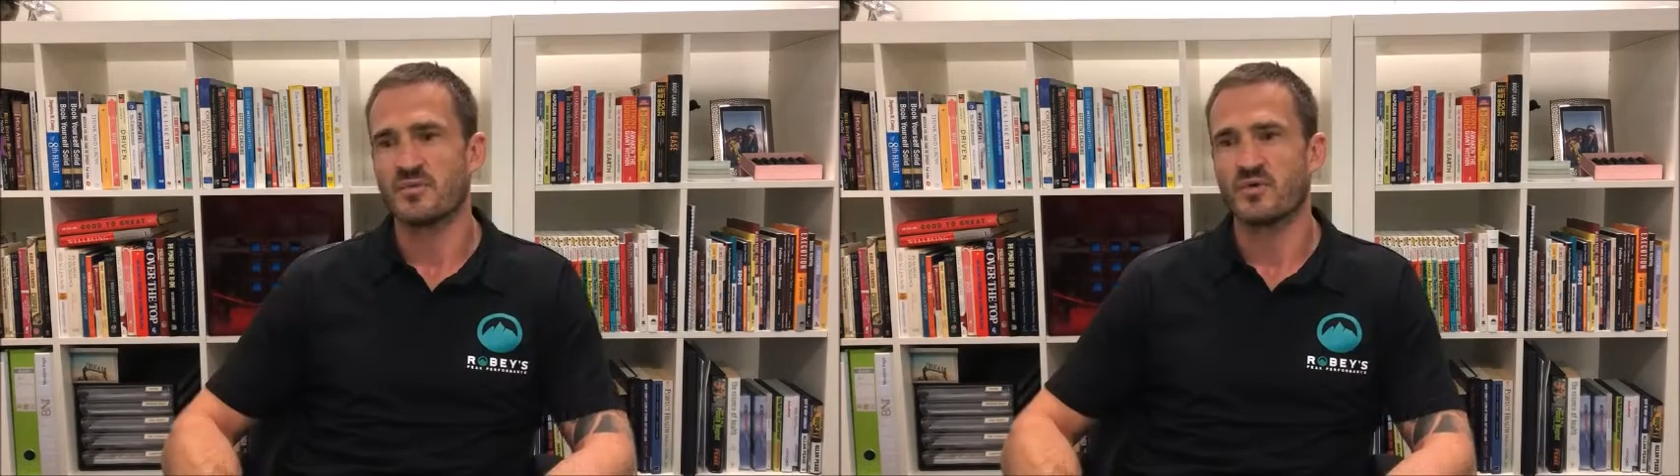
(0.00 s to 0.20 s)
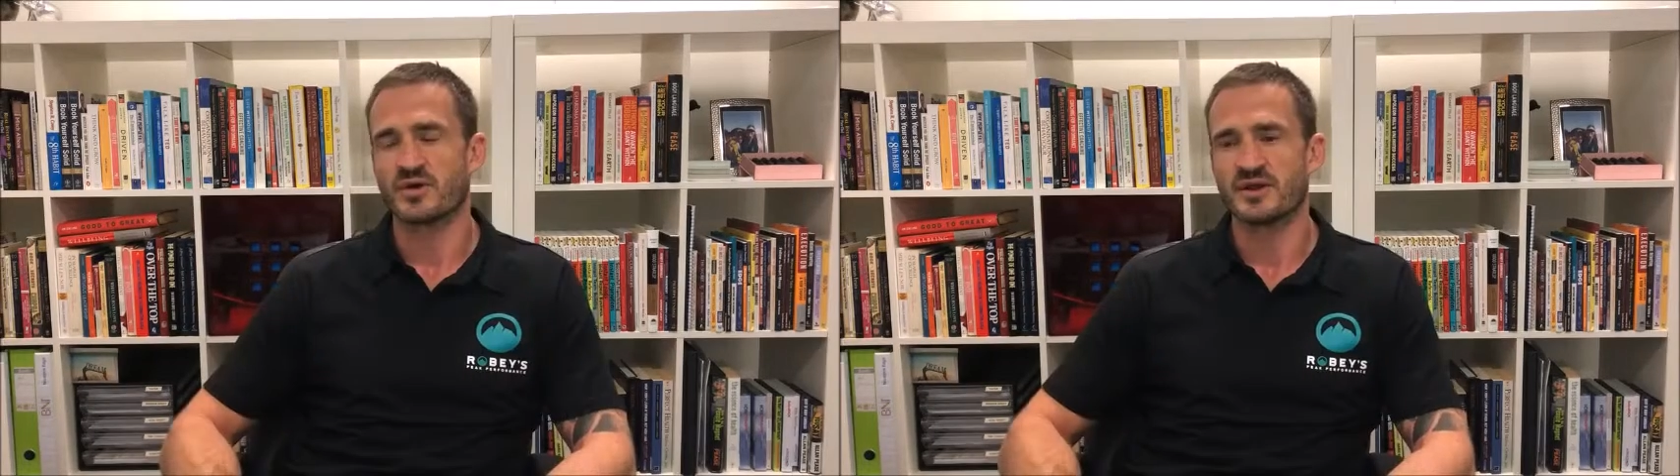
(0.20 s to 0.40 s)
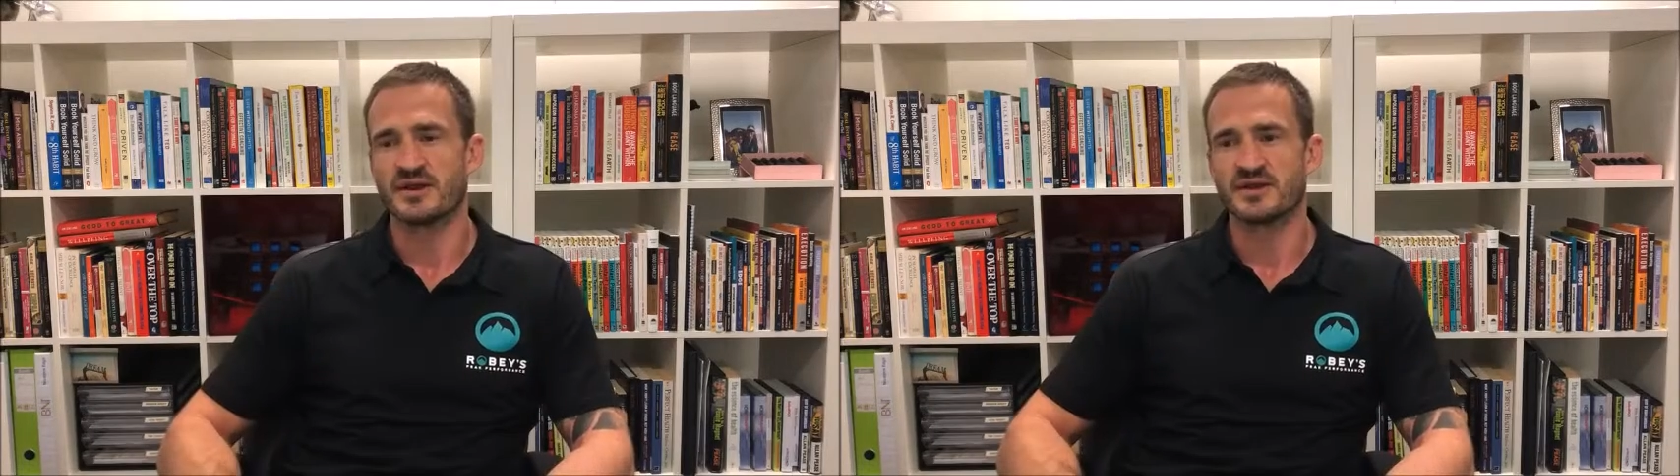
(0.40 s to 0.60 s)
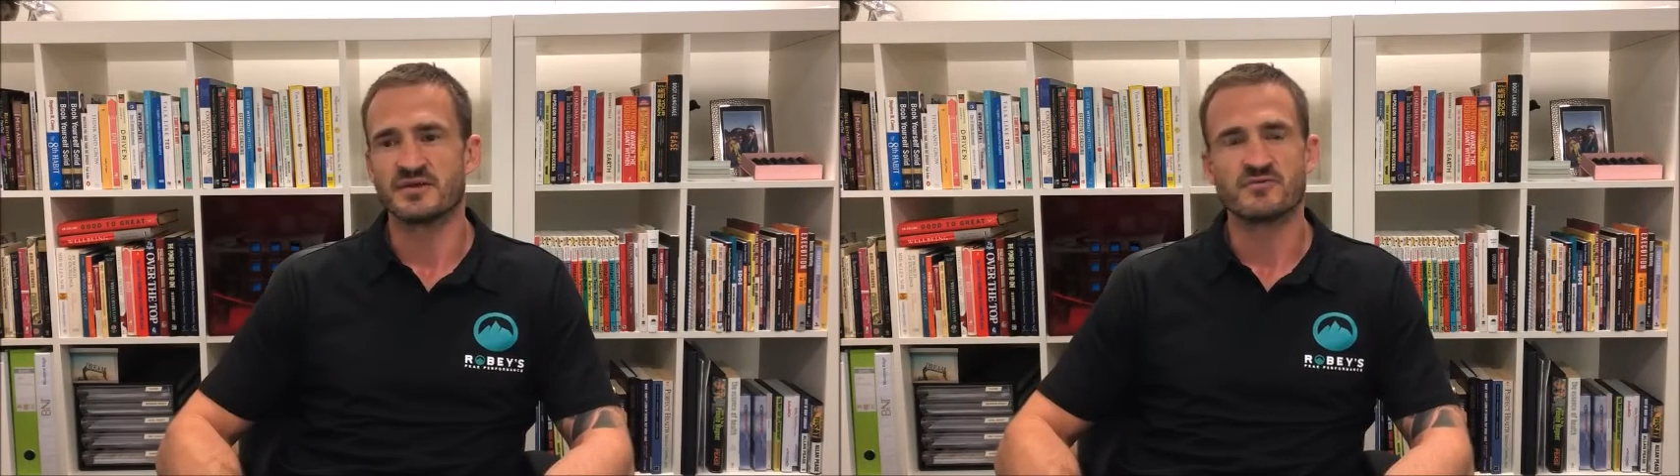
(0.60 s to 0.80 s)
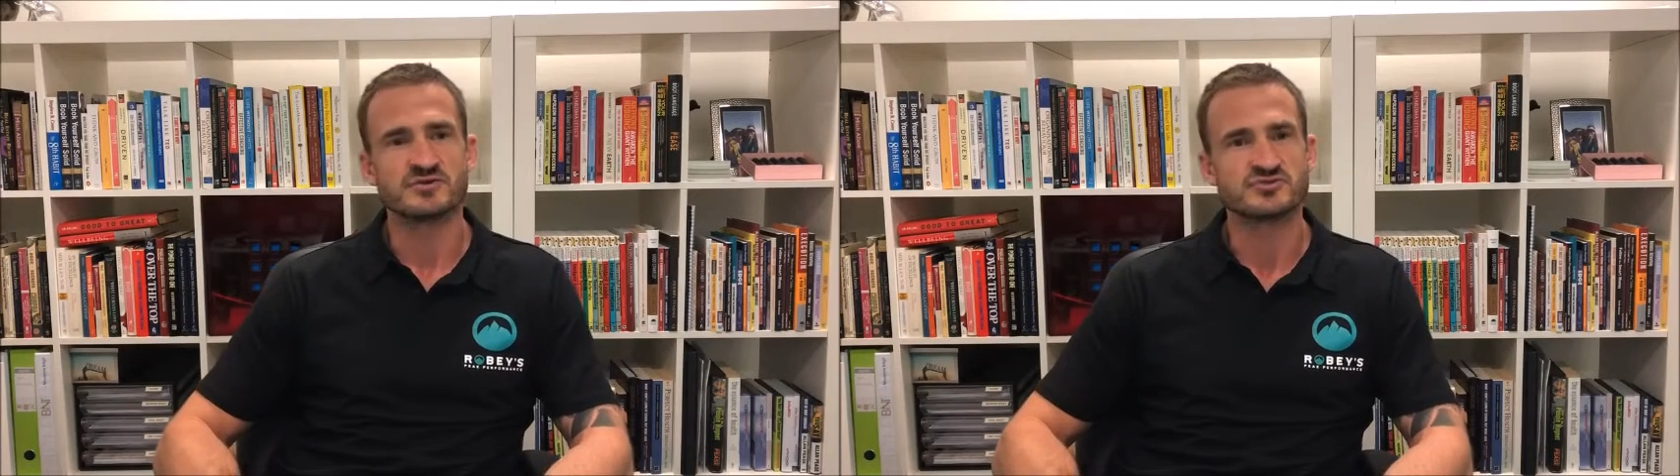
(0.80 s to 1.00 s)
Yeah, working out our
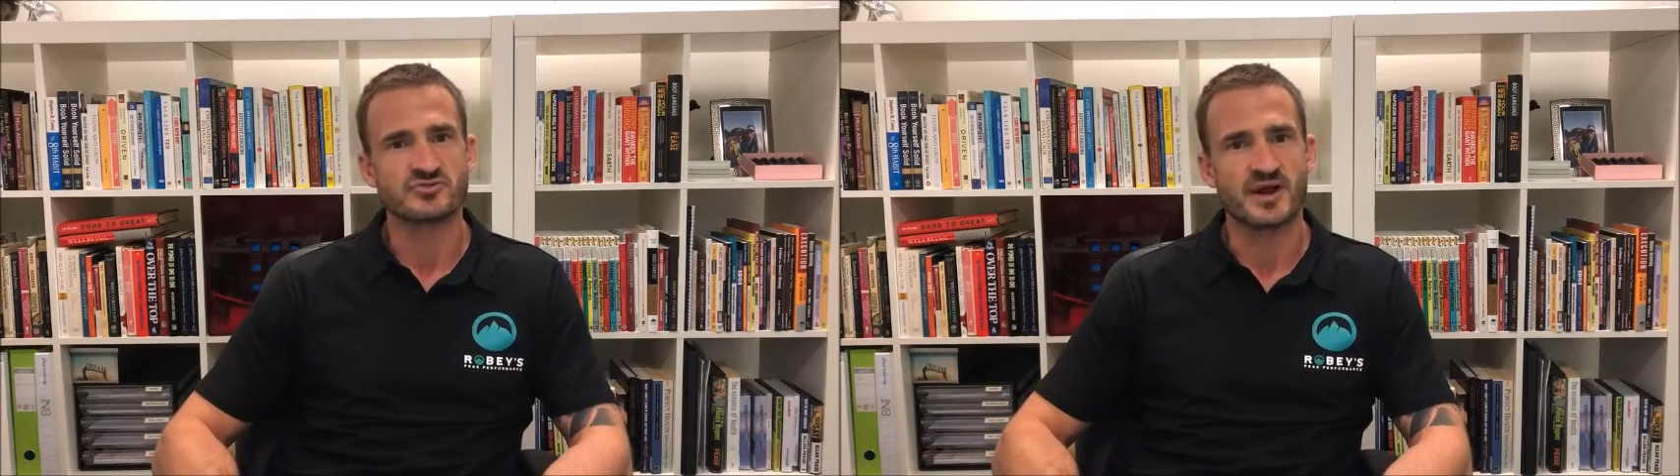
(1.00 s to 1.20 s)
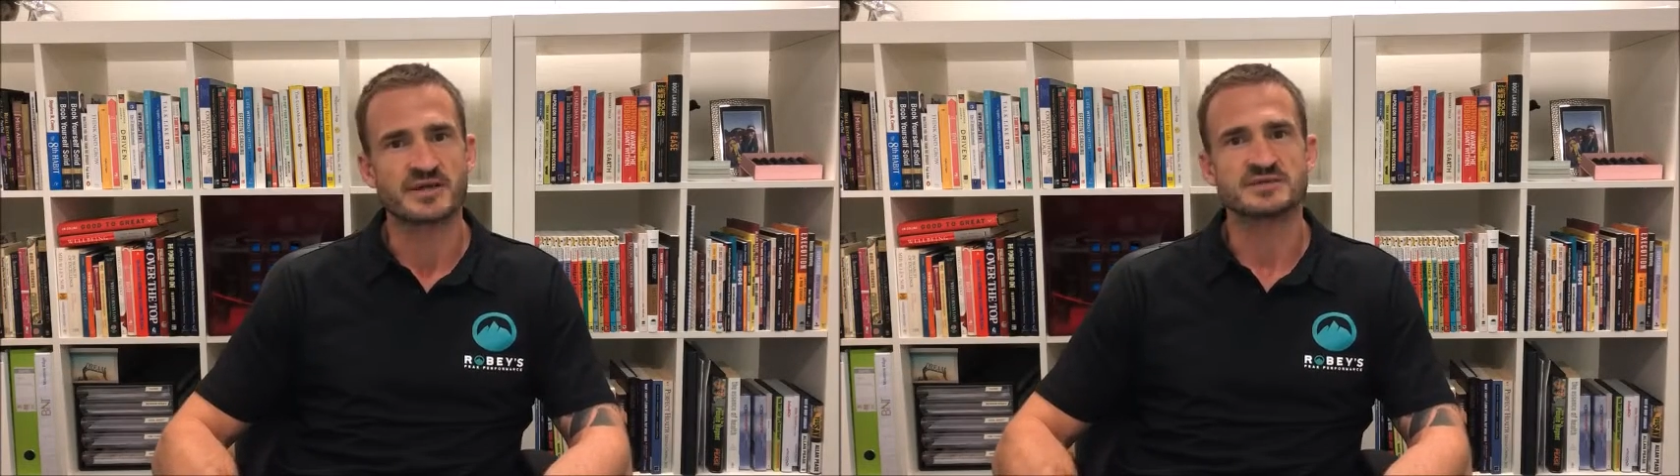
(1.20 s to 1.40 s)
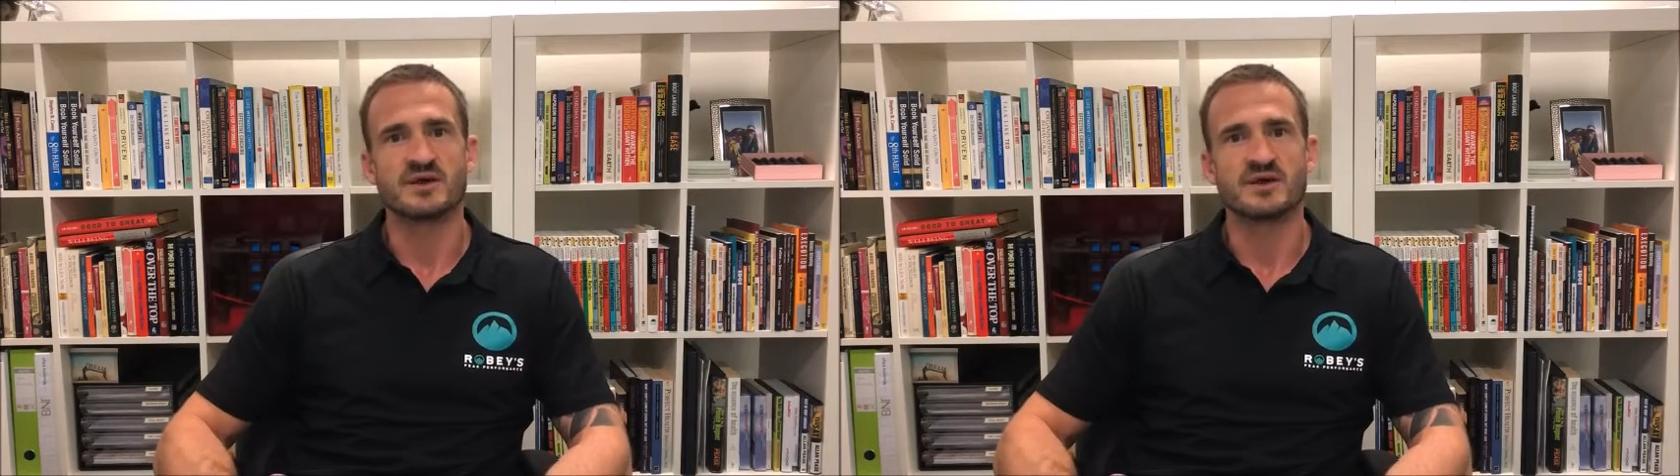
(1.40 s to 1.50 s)
different strengths,